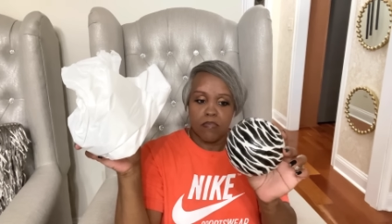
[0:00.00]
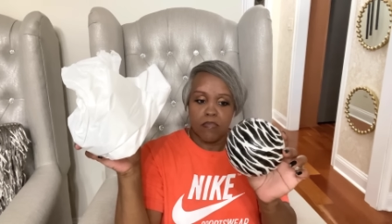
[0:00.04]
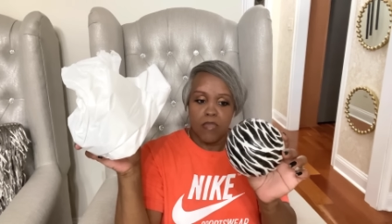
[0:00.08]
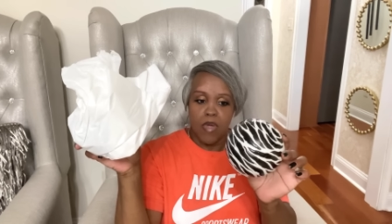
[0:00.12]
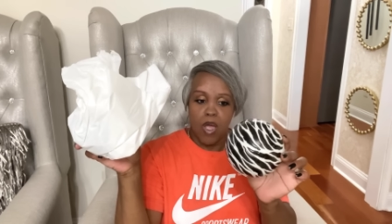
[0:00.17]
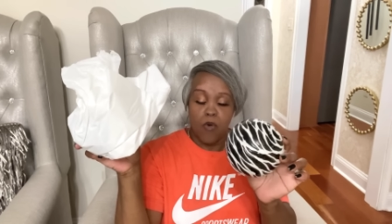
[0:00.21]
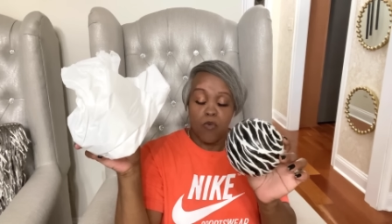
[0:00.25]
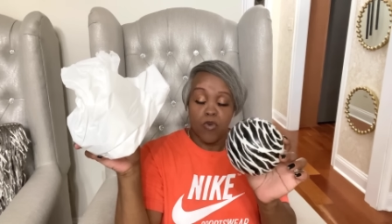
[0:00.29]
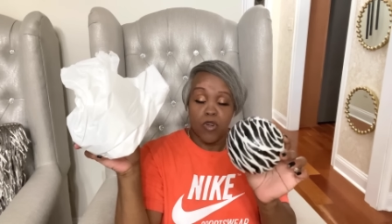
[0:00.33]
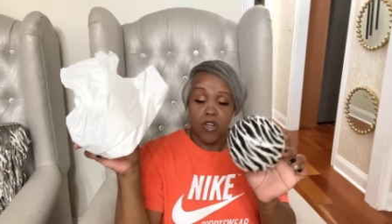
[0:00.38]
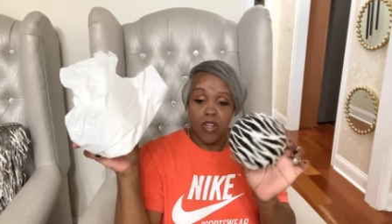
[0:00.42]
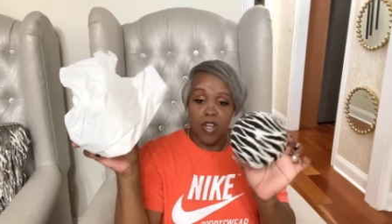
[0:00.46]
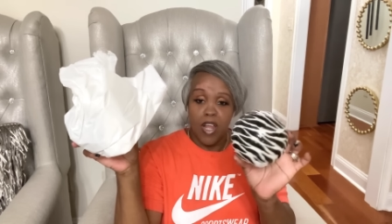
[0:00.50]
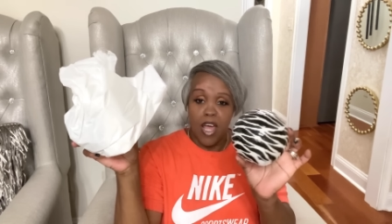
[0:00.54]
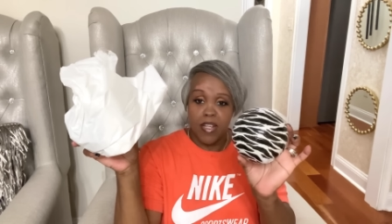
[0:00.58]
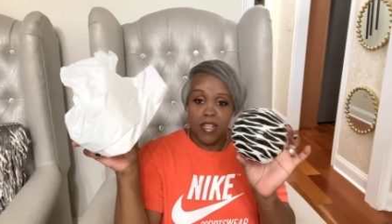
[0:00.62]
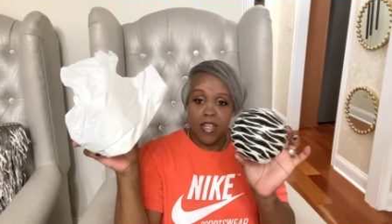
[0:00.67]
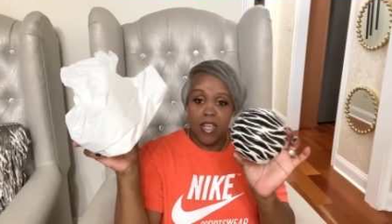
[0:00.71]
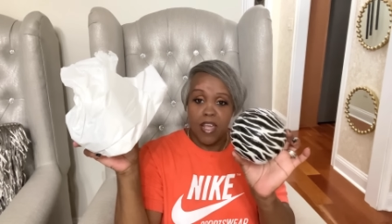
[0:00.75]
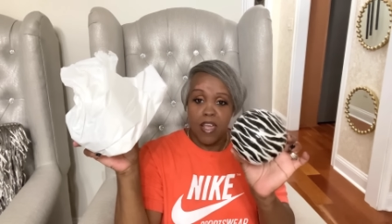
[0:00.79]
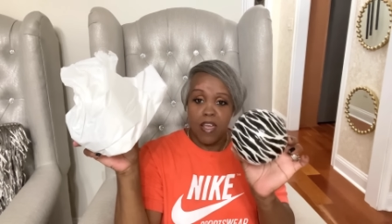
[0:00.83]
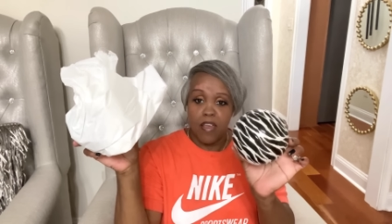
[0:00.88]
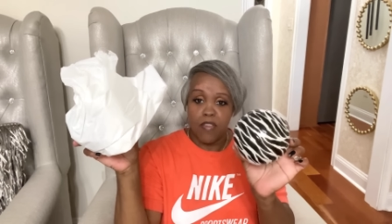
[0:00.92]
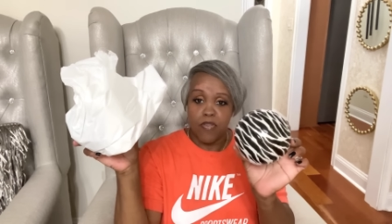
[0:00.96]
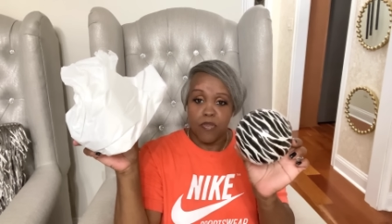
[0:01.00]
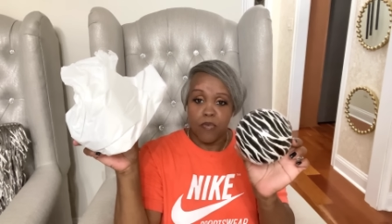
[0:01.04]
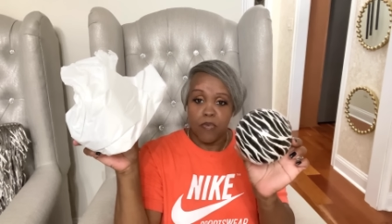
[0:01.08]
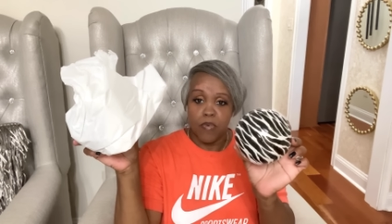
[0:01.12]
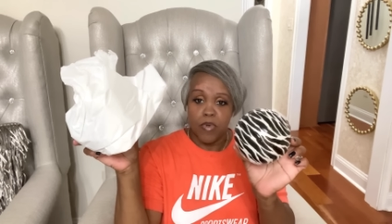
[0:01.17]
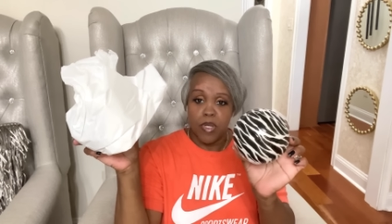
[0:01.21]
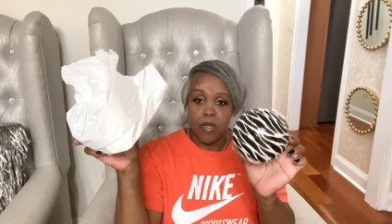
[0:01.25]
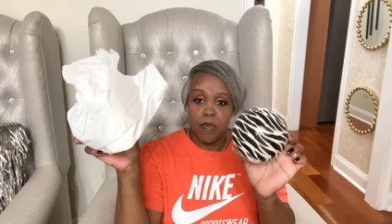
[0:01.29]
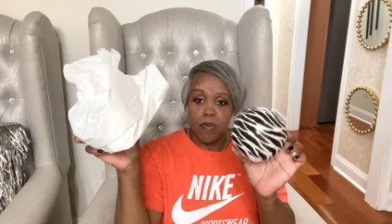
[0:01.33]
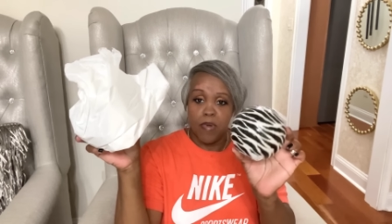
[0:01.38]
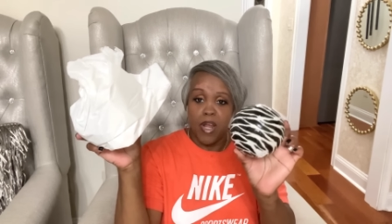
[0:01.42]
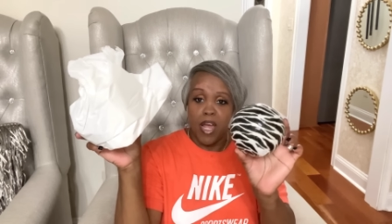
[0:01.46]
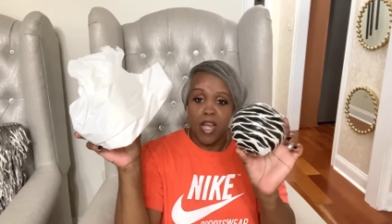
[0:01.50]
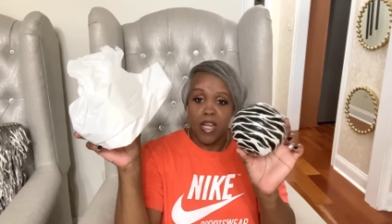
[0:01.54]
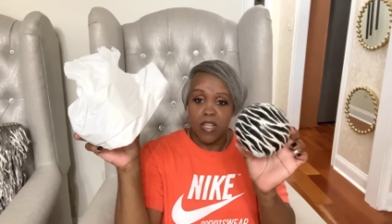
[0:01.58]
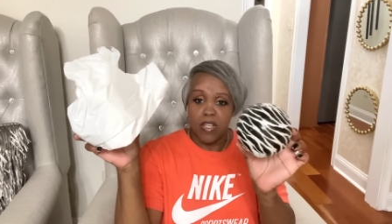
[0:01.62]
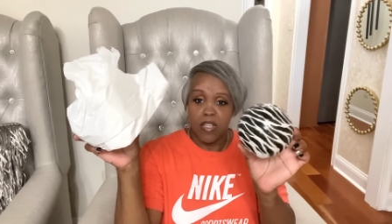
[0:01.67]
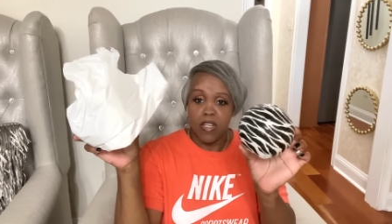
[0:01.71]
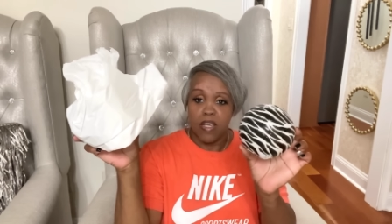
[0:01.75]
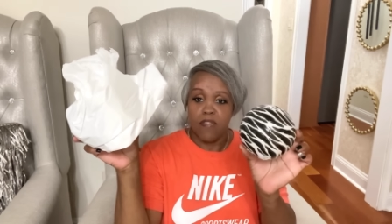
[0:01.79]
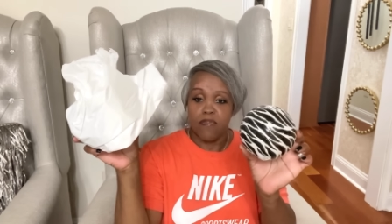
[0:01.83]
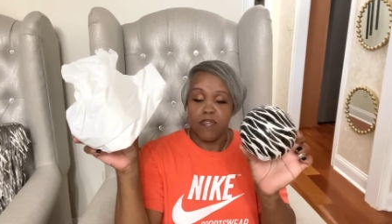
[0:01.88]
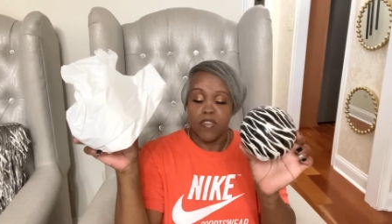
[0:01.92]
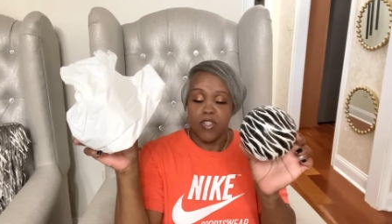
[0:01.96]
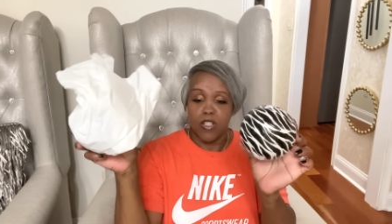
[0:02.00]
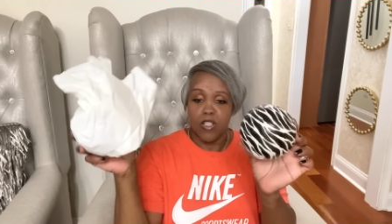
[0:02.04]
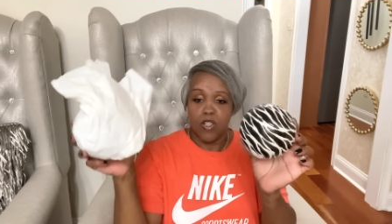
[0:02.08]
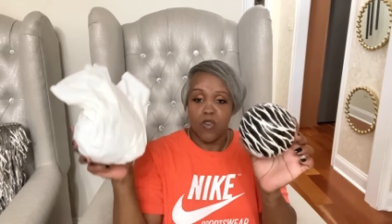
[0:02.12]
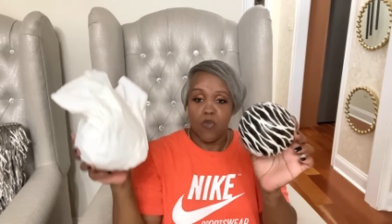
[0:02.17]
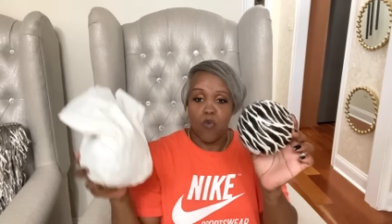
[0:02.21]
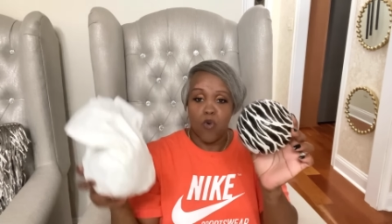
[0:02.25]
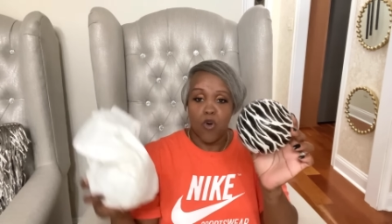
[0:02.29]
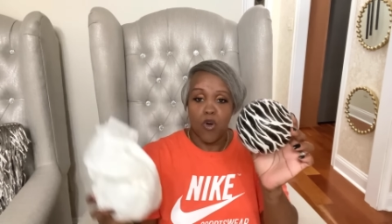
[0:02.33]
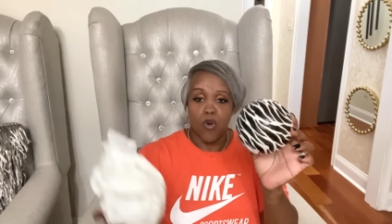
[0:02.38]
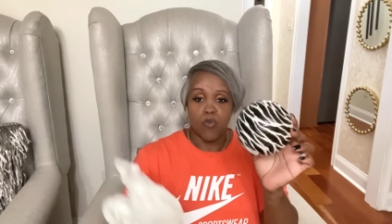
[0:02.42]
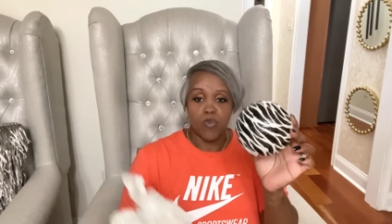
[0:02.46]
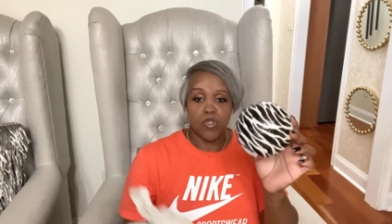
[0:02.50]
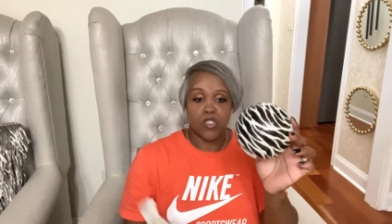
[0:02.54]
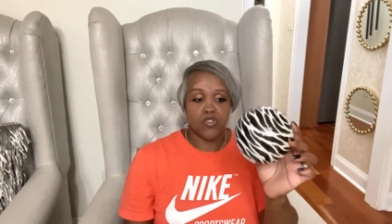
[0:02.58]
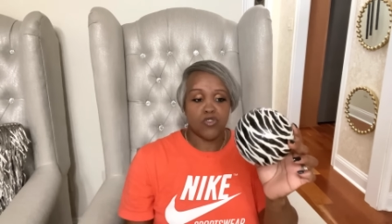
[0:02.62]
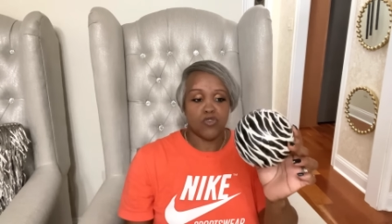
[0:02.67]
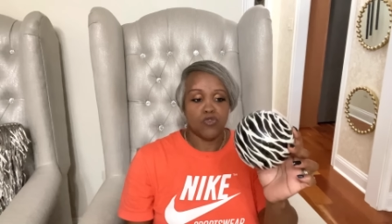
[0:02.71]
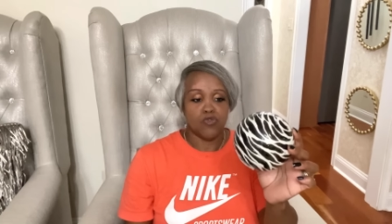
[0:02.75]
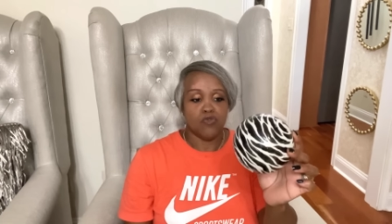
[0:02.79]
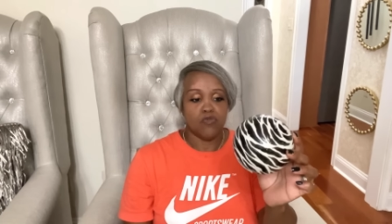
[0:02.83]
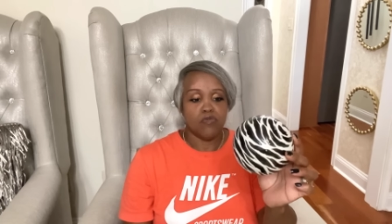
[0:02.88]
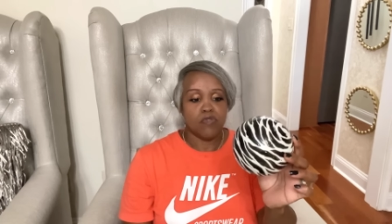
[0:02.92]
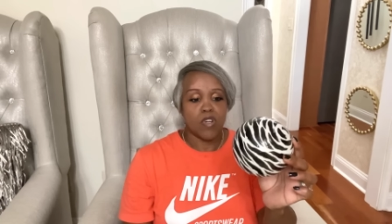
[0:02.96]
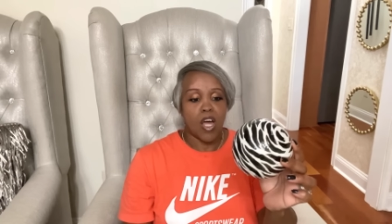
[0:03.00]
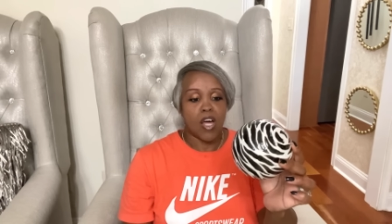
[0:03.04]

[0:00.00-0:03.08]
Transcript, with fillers: I would have liked to have three, but I can definitely work with two.